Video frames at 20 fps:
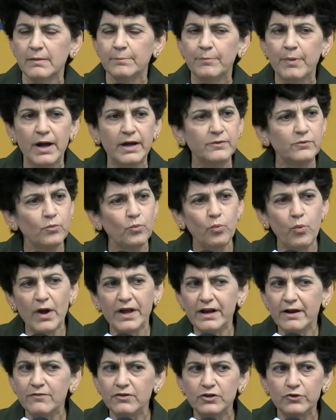But
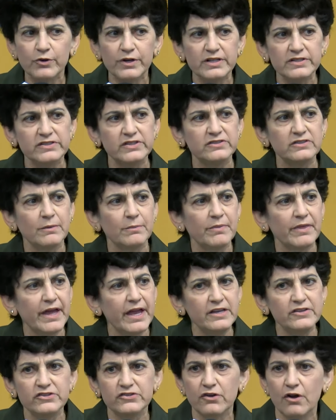whatever criticism
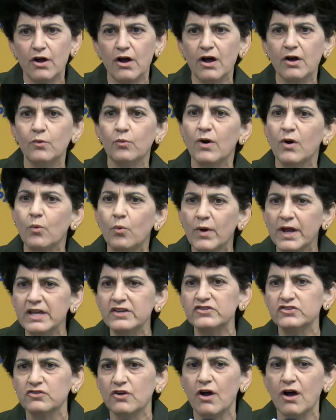they saw, what we
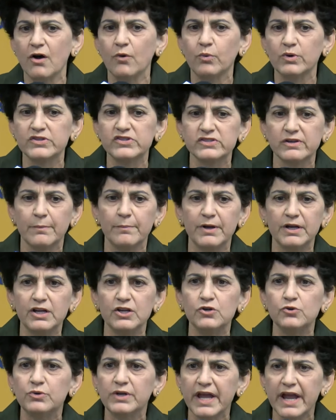saw was somebody
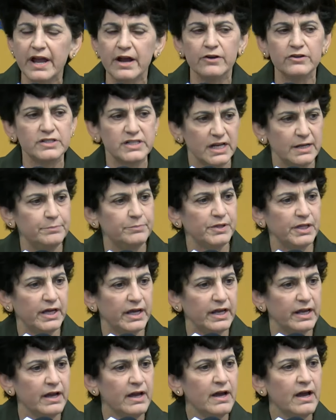who cared
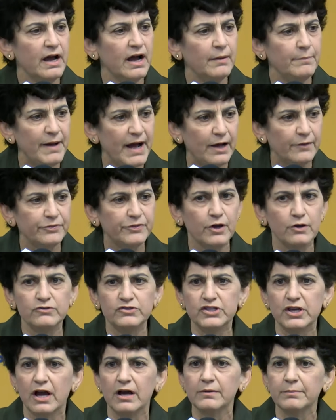deeply about
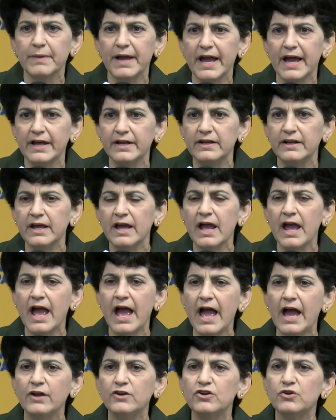those young men
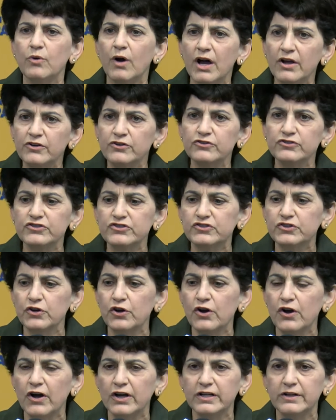and who
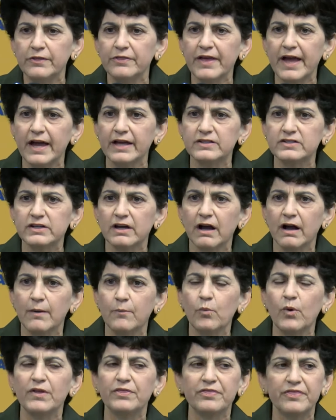understood that
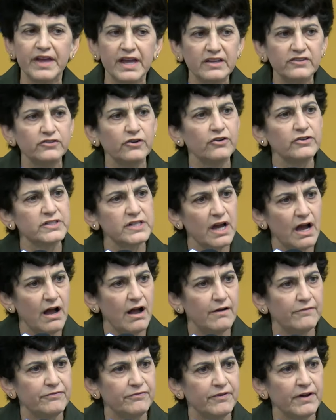um, when things are
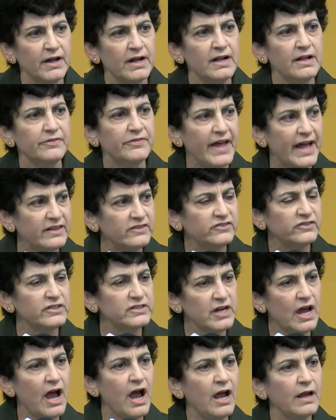tough, that's the
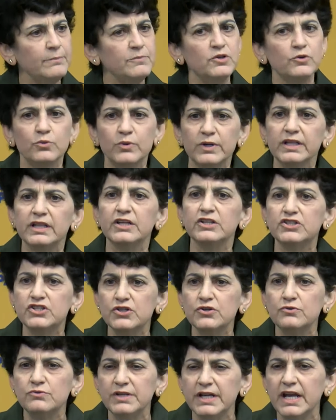time you really
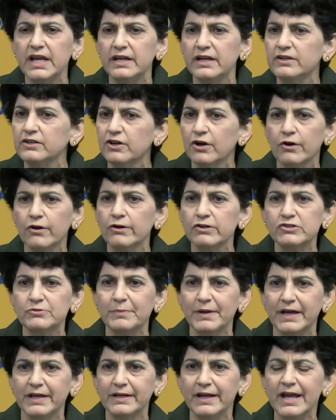do need
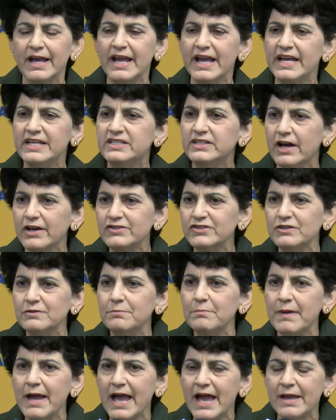encouragement. It doesn't
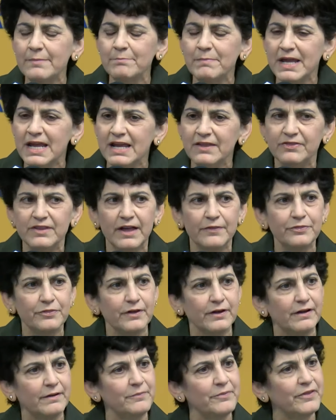mean that
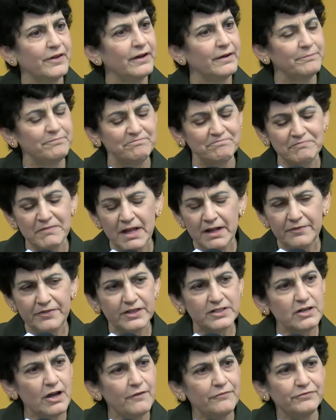the, the,
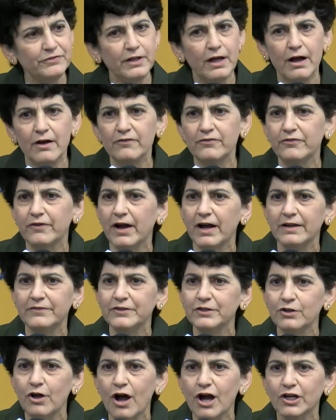the tough love uh, in
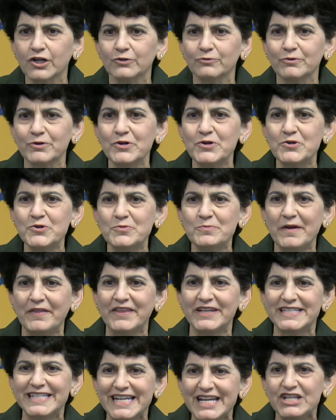the locker room and
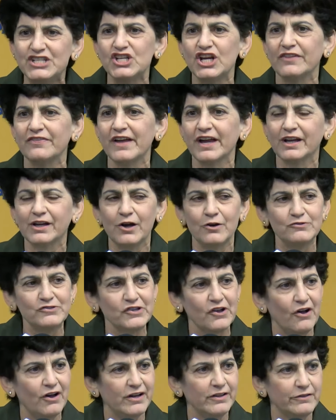the teaching that goes
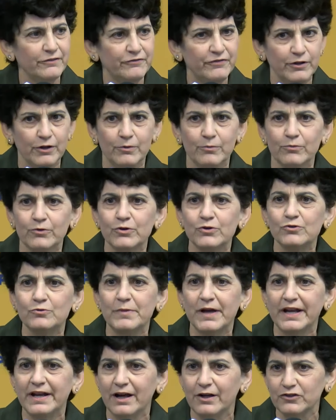on in the film room
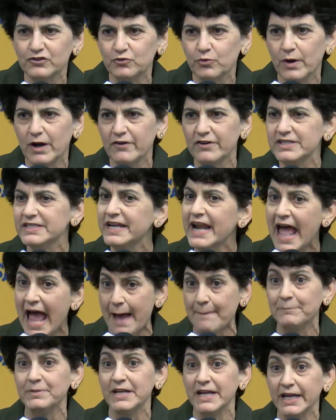and elsewhere isn't
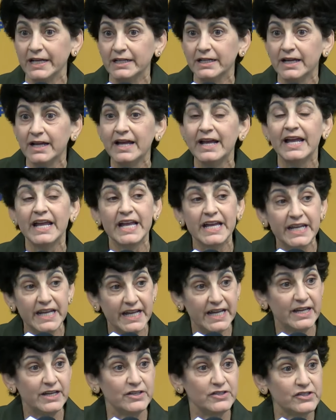happening. It
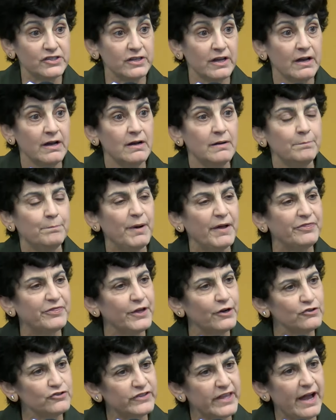is. But
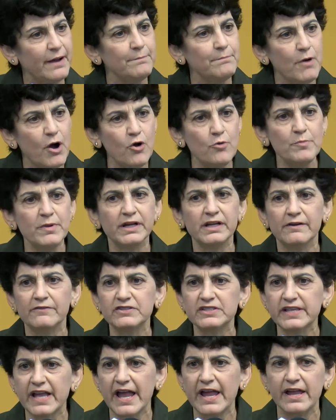there's that moment of
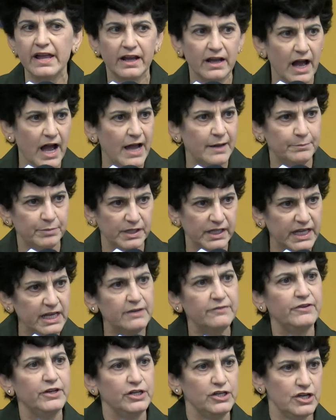saying, I
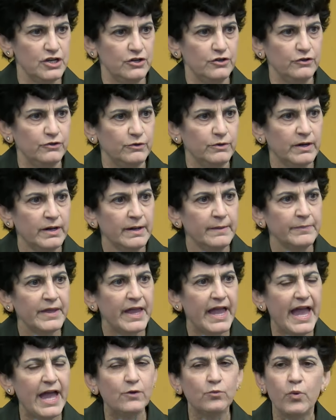believe in you
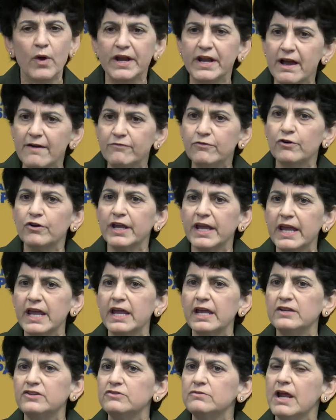and whenever
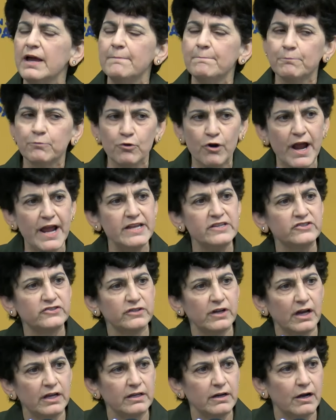he
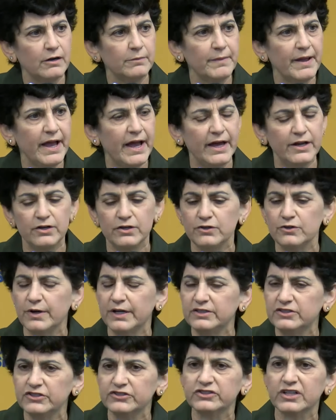embraced a young man who
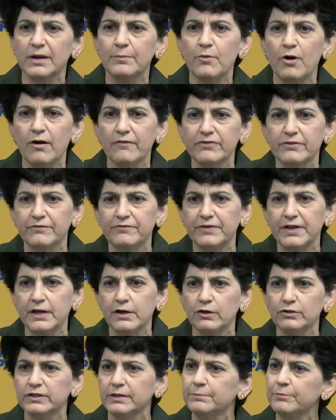had just come off the
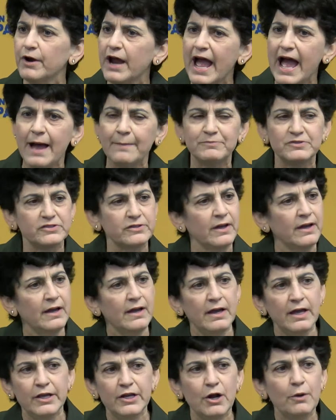field and perhaps,
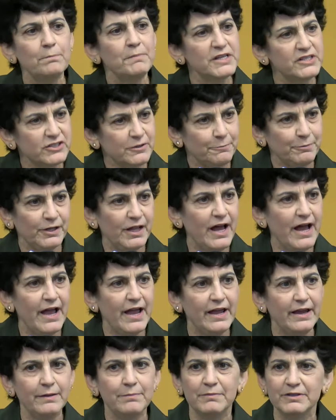you know, missed a
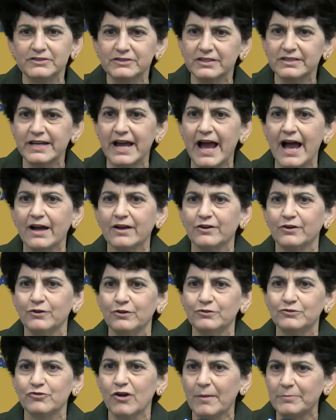play, missed a
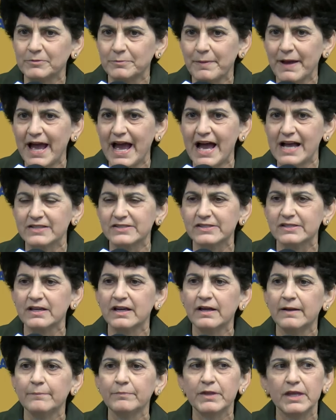tackle, dropped a pass,
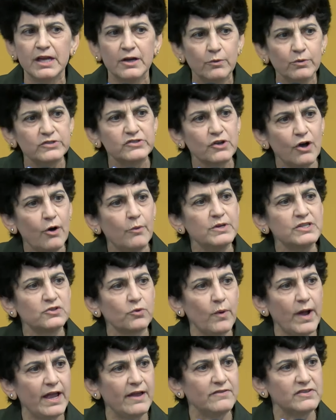it was always a
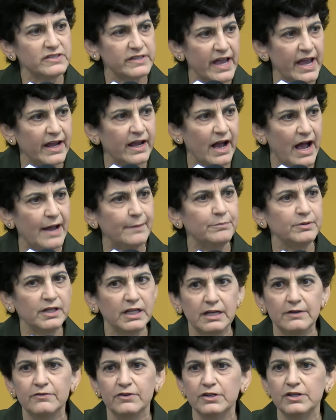way of saying, I
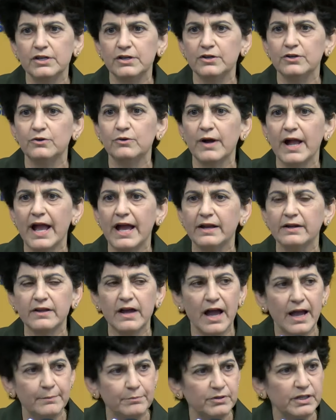believe in you and
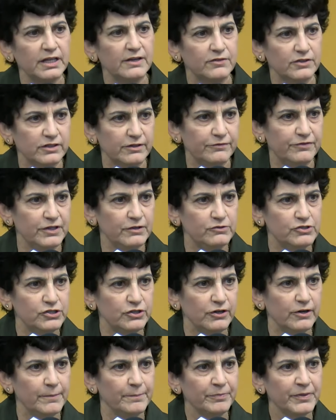I believe in the
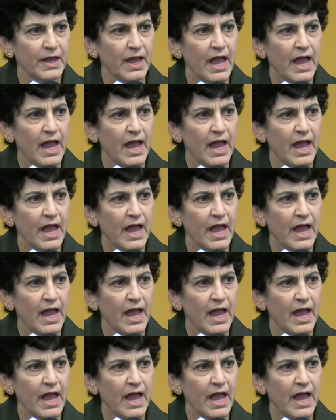future.